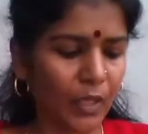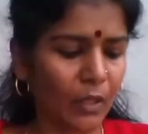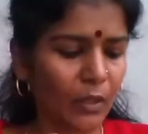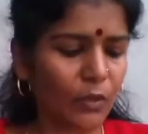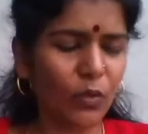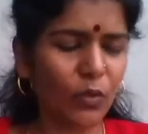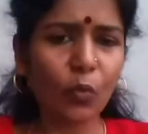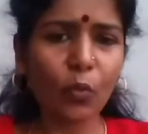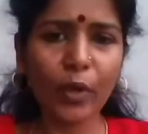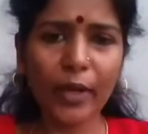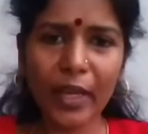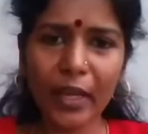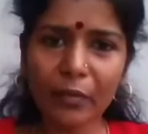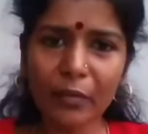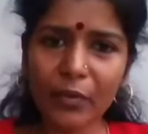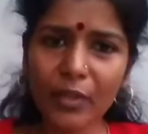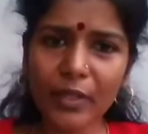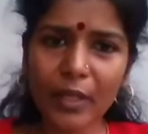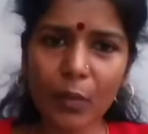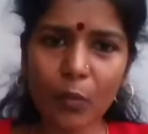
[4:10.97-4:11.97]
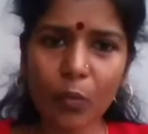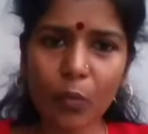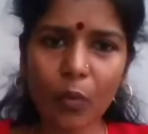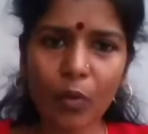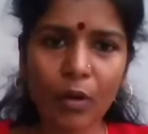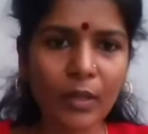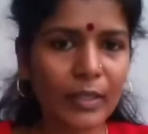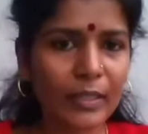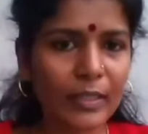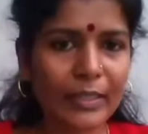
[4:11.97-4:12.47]
So whatever they
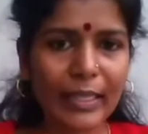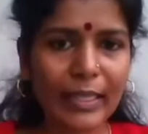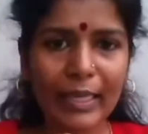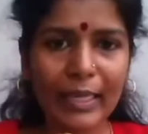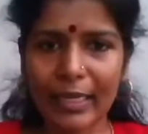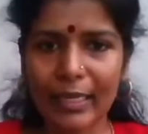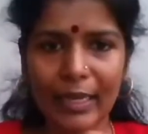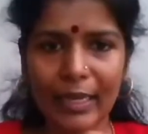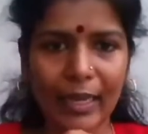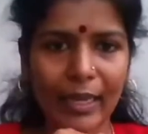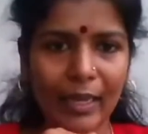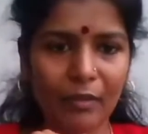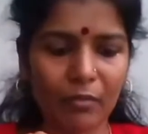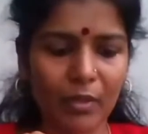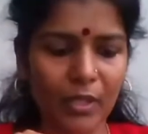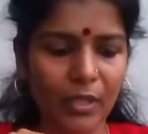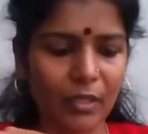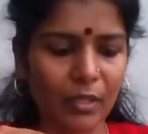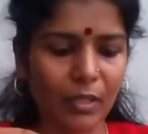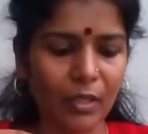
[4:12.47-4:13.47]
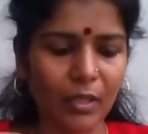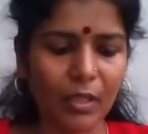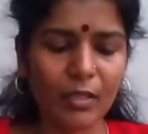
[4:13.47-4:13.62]
want, they can have it.